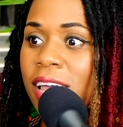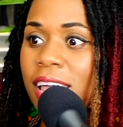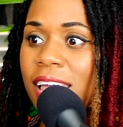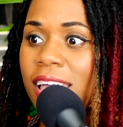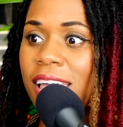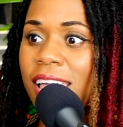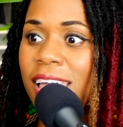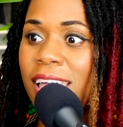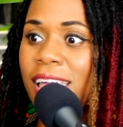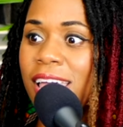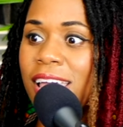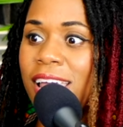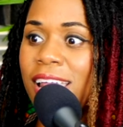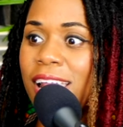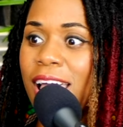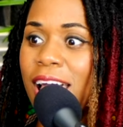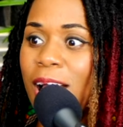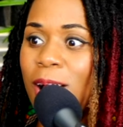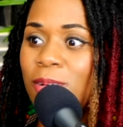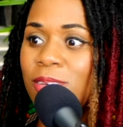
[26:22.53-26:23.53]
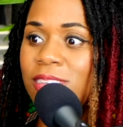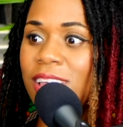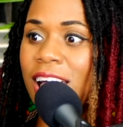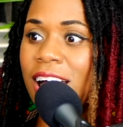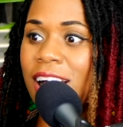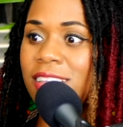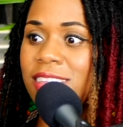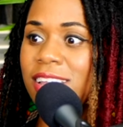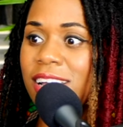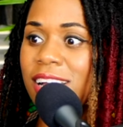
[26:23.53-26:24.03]
And I was
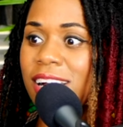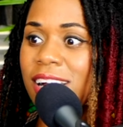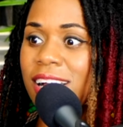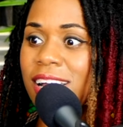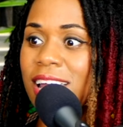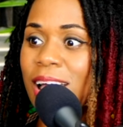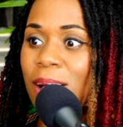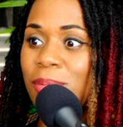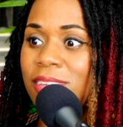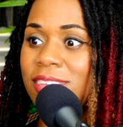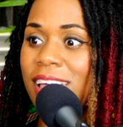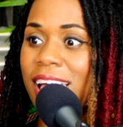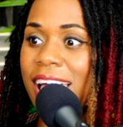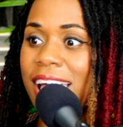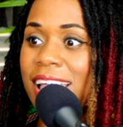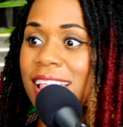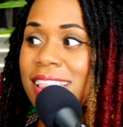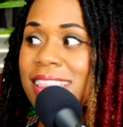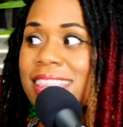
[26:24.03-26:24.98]
out there and I was like,